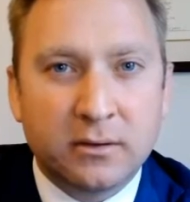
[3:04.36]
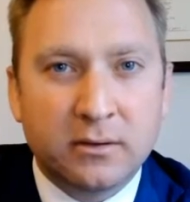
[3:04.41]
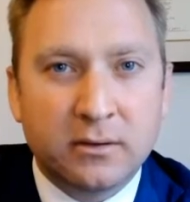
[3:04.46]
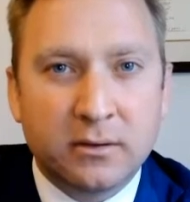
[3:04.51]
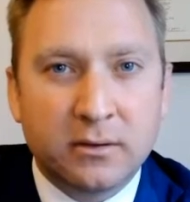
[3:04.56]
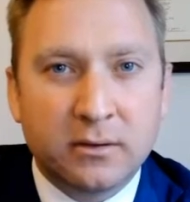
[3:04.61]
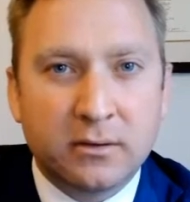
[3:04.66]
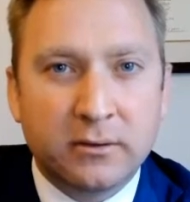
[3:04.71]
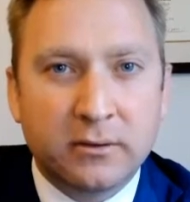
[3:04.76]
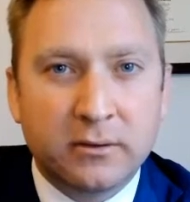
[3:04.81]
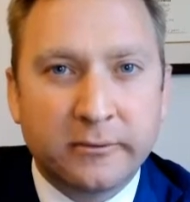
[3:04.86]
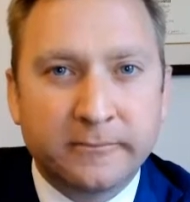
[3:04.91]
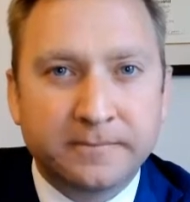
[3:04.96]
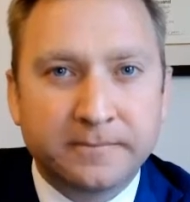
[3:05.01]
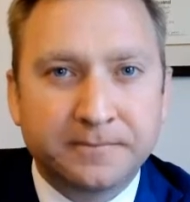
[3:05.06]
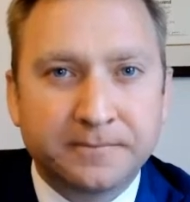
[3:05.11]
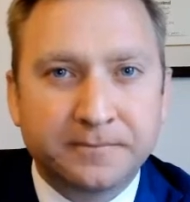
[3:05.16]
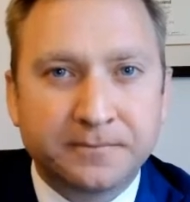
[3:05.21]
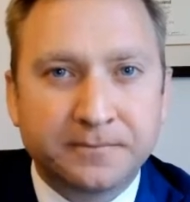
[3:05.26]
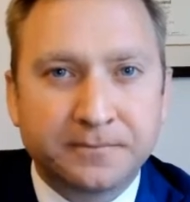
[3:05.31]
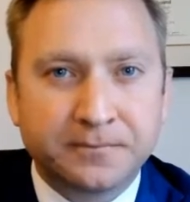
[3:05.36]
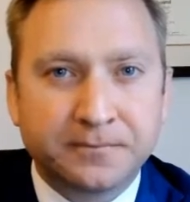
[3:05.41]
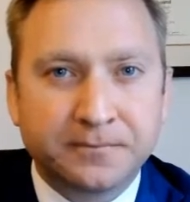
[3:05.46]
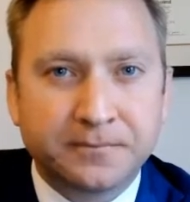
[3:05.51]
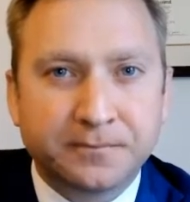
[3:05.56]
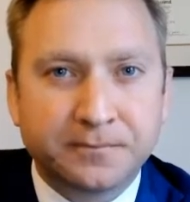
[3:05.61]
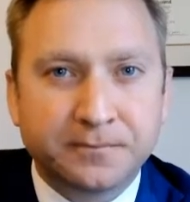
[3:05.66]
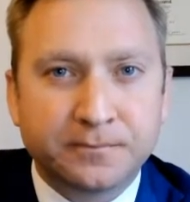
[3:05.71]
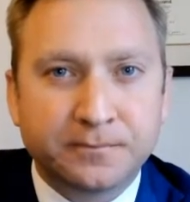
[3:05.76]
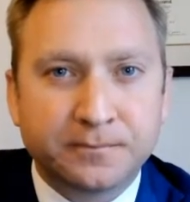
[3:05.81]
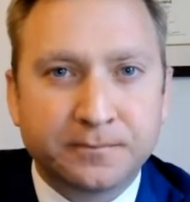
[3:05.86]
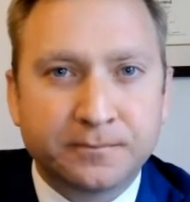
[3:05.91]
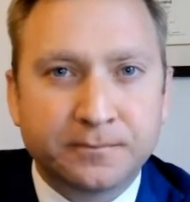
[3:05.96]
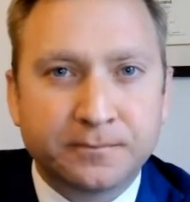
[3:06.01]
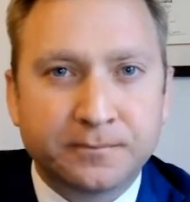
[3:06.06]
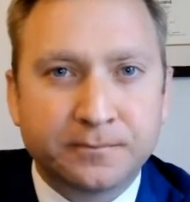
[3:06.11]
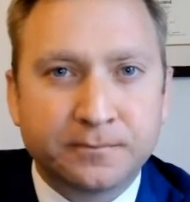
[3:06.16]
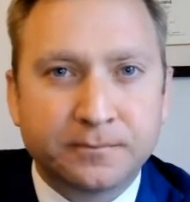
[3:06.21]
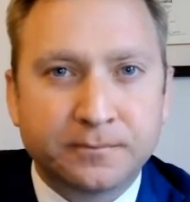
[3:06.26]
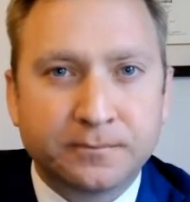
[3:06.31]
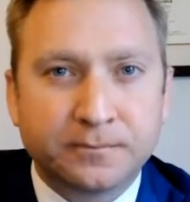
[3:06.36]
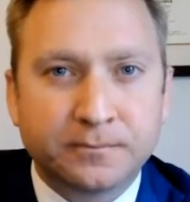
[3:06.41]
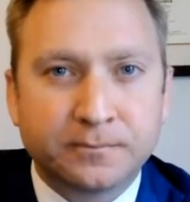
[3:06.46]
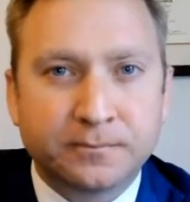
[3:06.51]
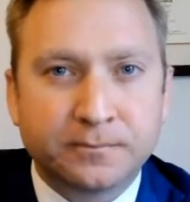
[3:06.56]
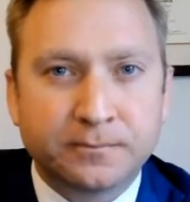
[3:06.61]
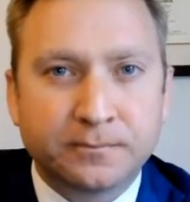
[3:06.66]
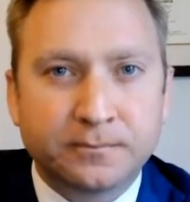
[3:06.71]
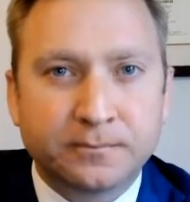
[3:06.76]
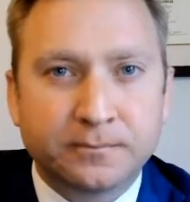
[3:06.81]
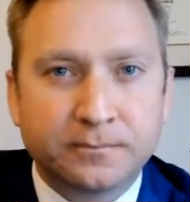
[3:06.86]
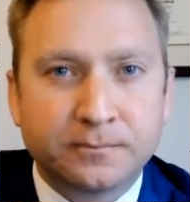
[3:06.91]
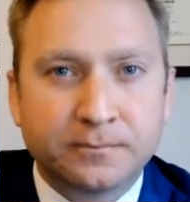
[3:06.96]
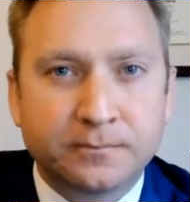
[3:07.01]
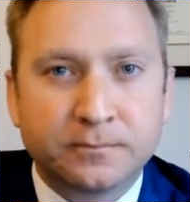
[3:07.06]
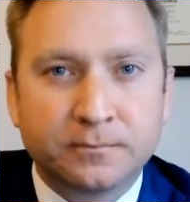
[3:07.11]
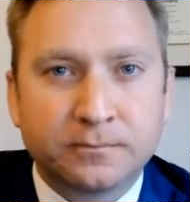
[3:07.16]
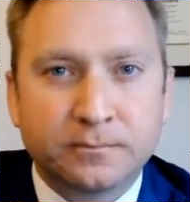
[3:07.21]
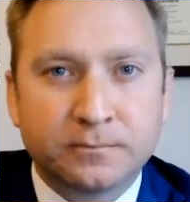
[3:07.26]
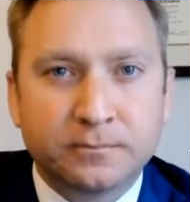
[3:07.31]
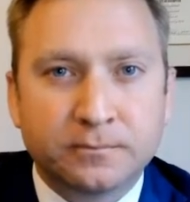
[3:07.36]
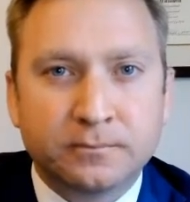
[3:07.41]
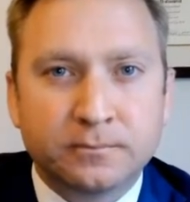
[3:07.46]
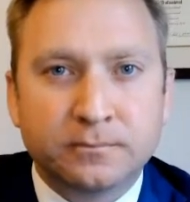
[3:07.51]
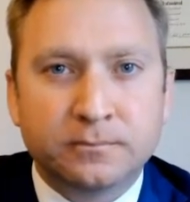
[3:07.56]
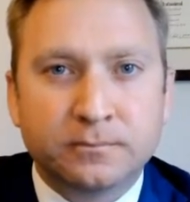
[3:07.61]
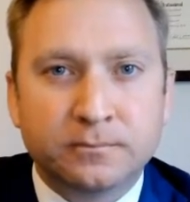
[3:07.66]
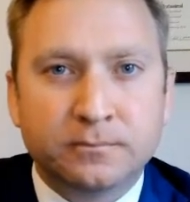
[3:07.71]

This person isn't speaking.